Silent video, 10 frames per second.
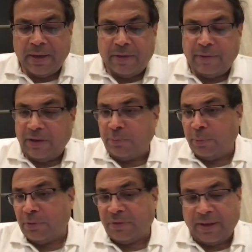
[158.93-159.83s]

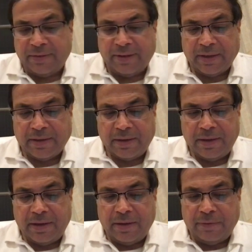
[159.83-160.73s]
Facebook says that
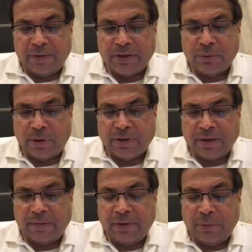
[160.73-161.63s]
first quarter
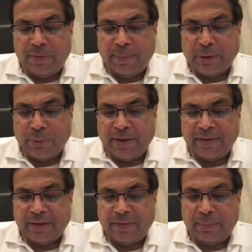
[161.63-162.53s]
revenue will be
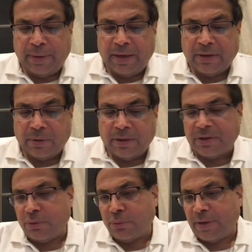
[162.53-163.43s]
$27 billion to
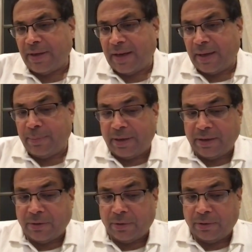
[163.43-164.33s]
$29
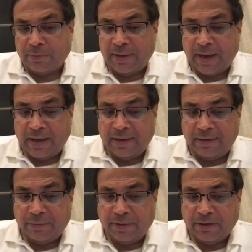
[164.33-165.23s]
billion, while
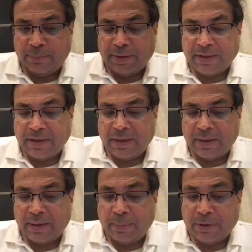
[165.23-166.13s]
analysts were expecting the
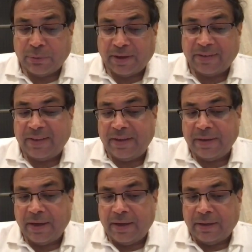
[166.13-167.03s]
number to exceed
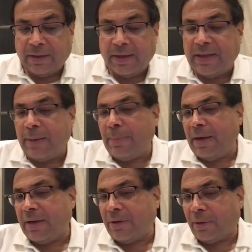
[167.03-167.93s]
$30 billion.